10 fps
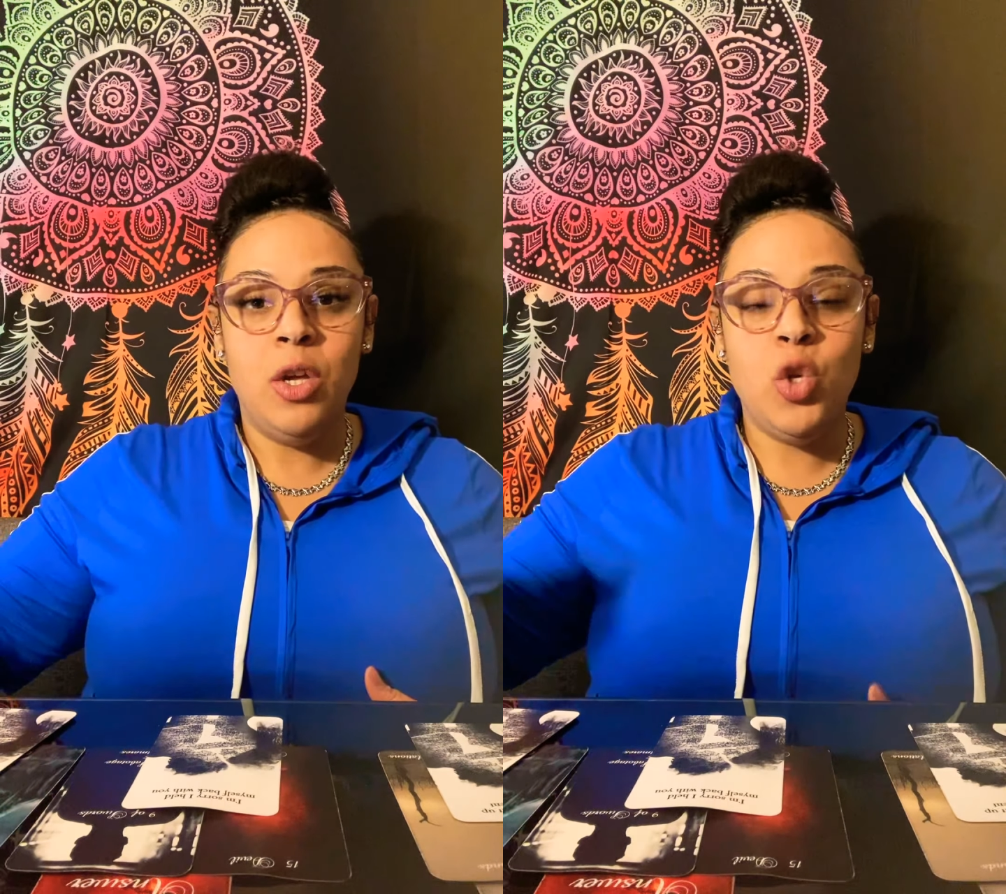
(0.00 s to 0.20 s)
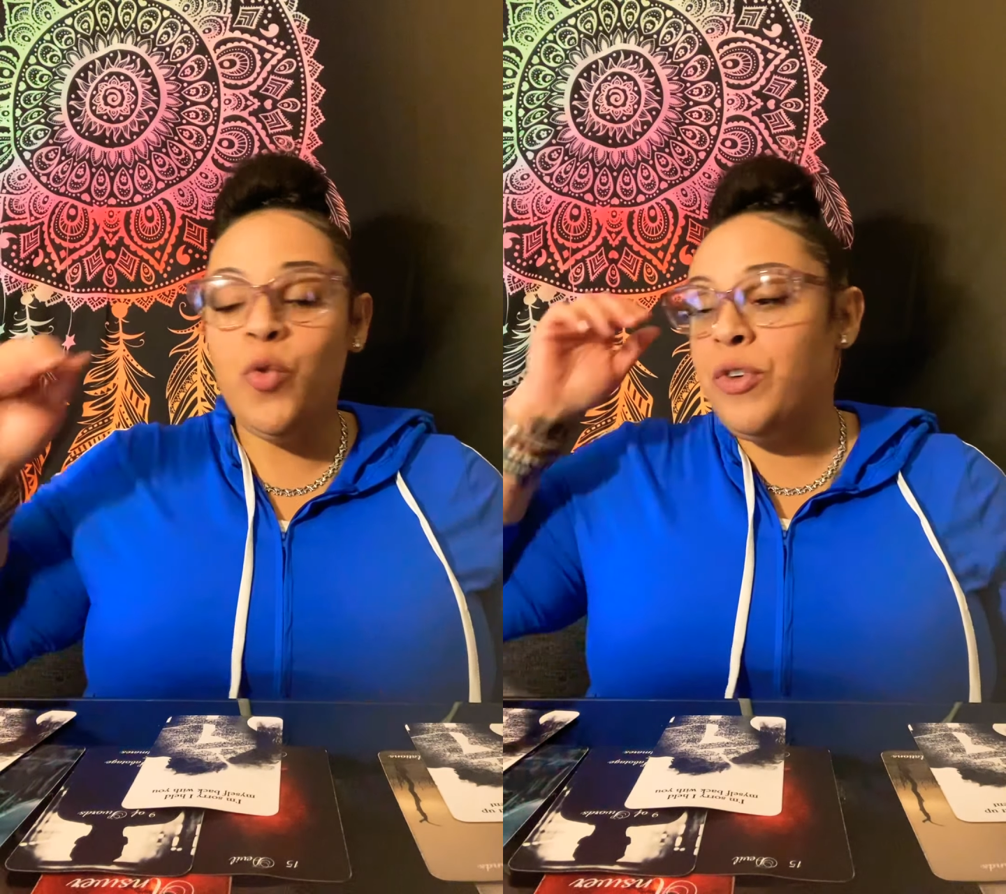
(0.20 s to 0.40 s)

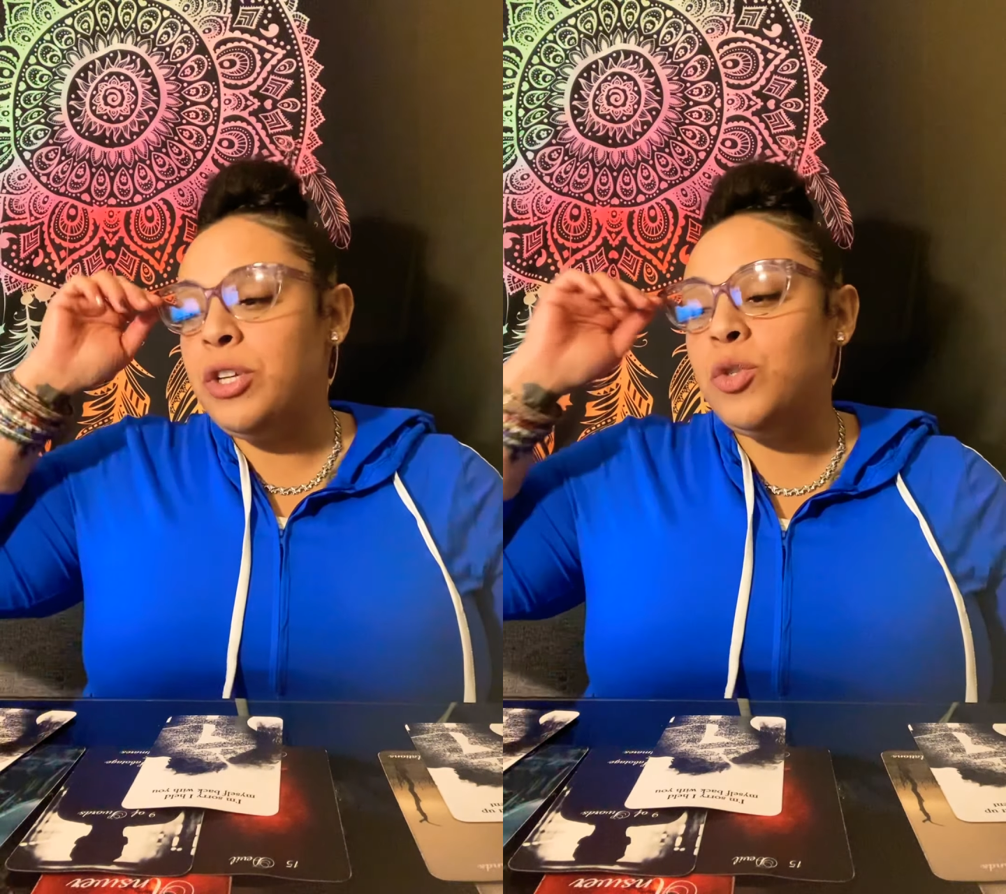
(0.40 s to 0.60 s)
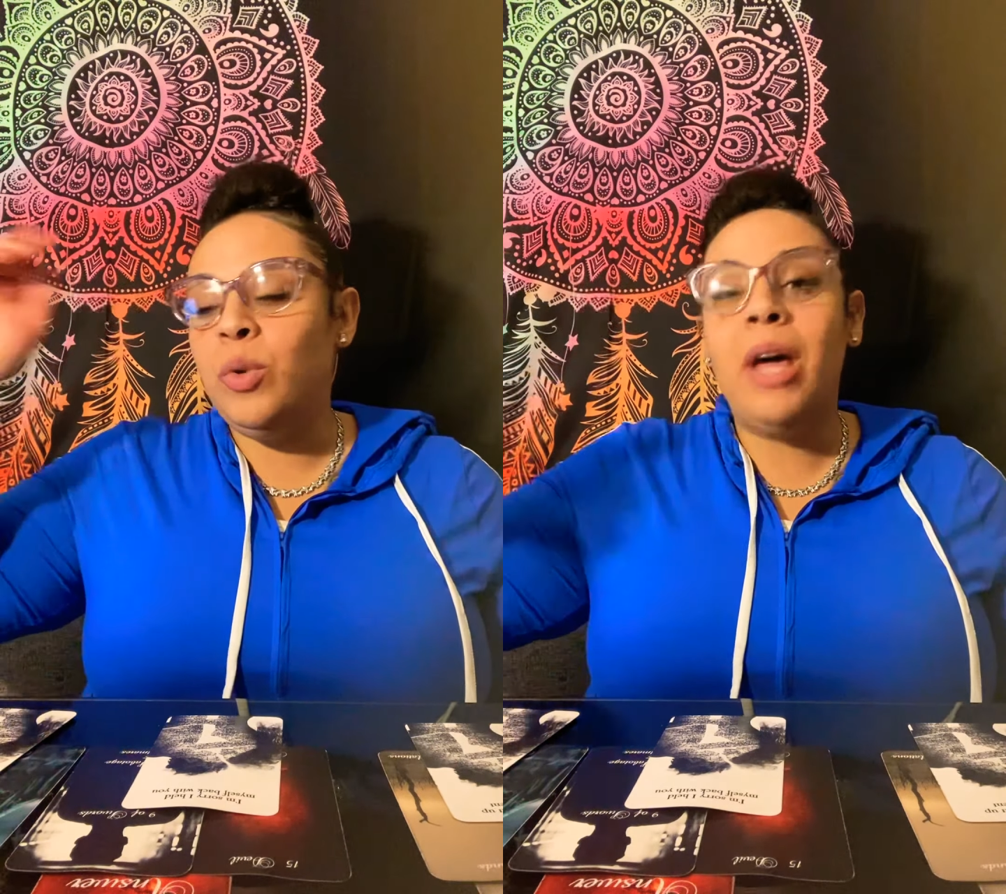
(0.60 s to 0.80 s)
You've
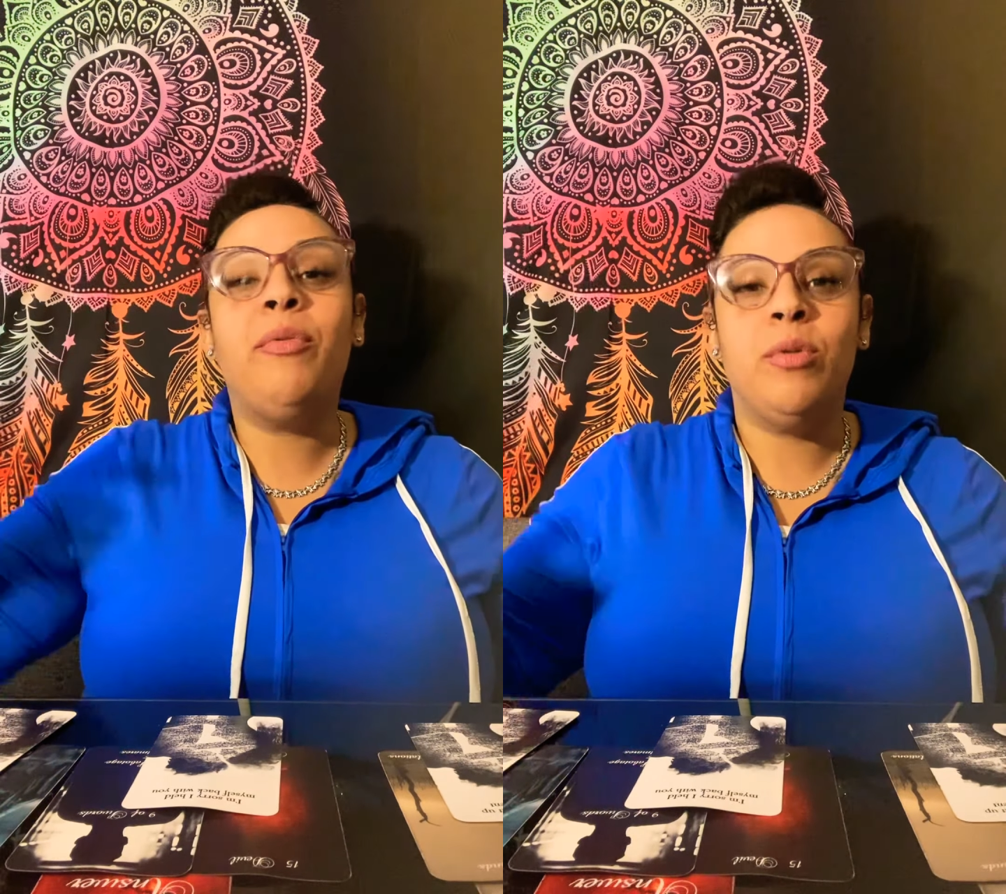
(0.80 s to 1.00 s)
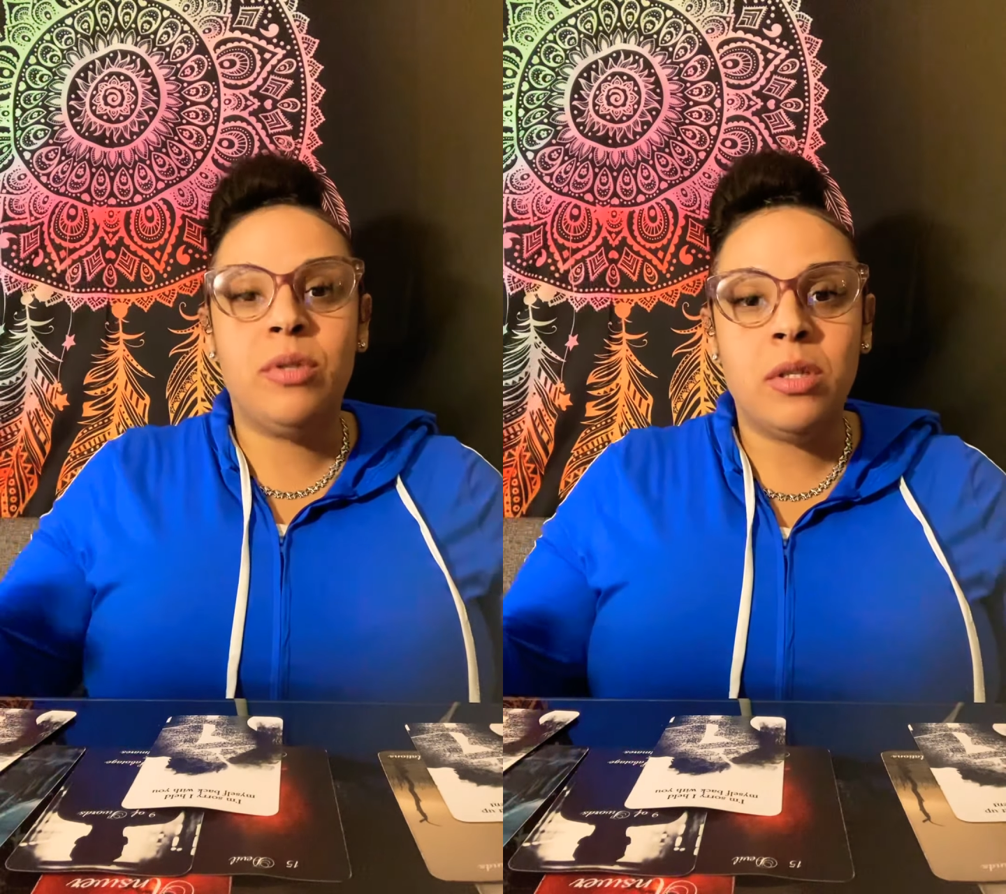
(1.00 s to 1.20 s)
reached new
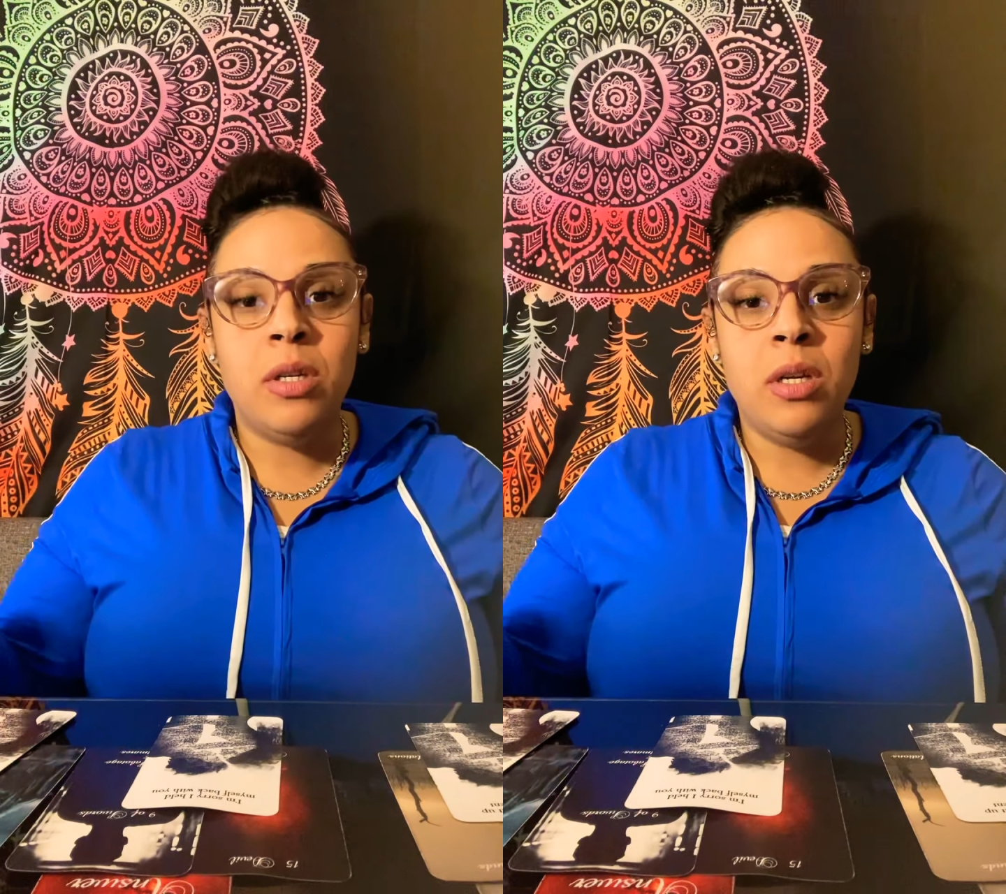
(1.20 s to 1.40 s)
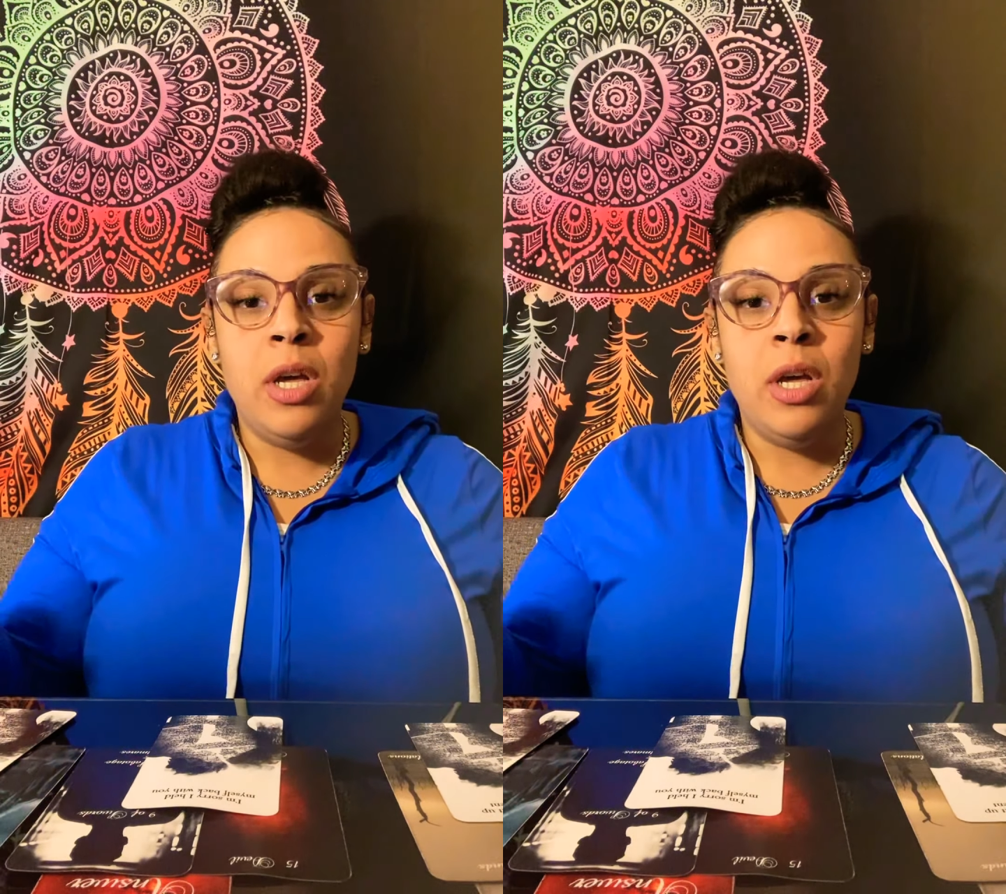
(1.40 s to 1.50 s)
levels.